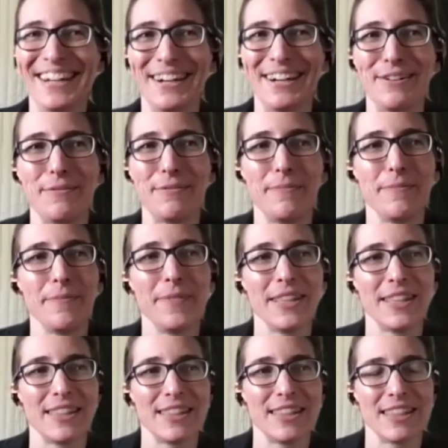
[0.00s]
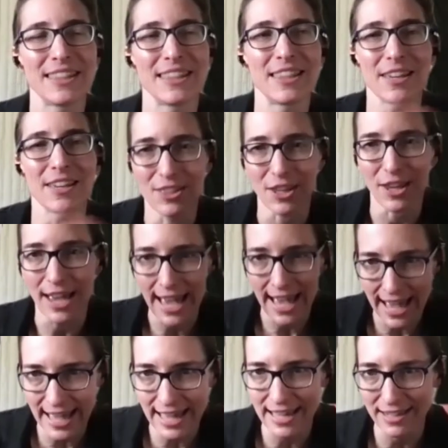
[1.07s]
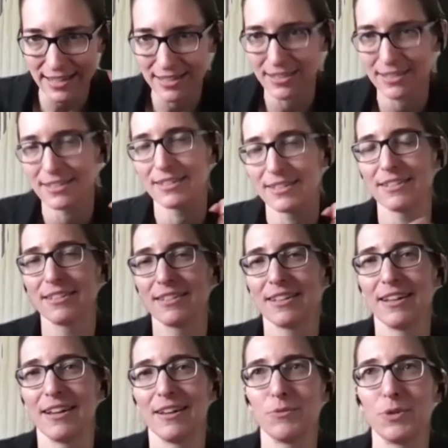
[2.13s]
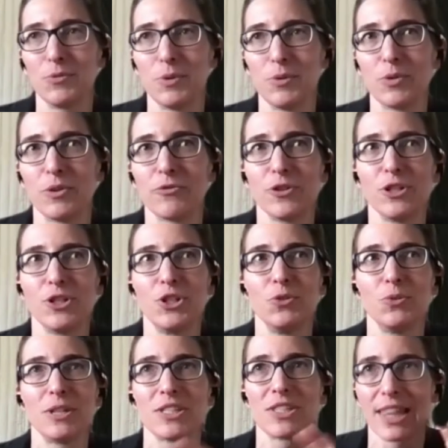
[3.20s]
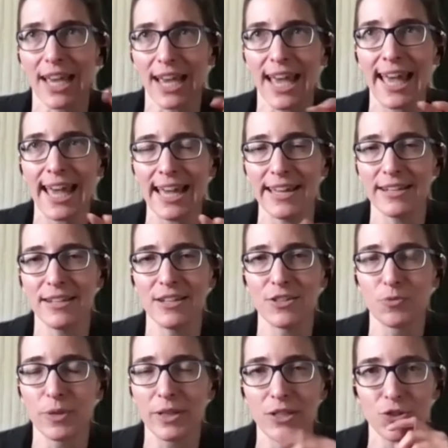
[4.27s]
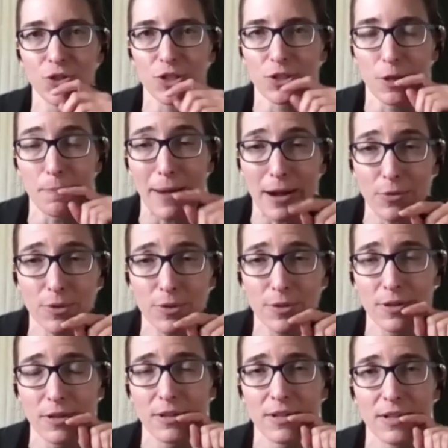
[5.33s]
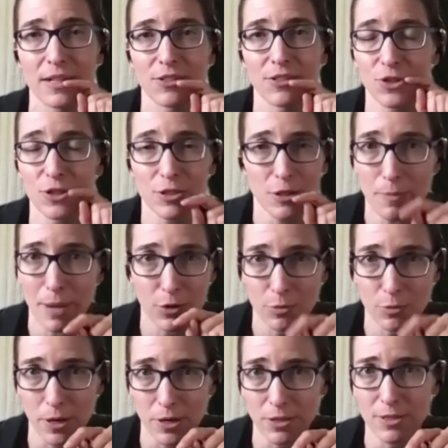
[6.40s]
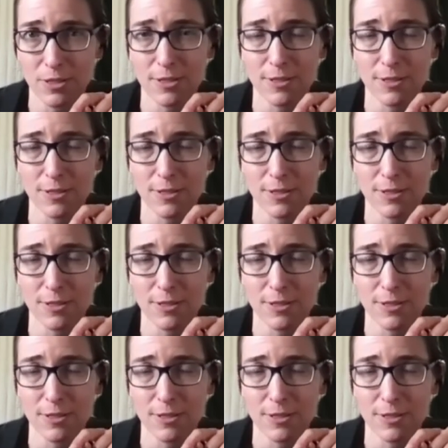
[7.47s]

um, the, the head, uh, what we refer to as the head, is really just the mouth. It's just the mouth part.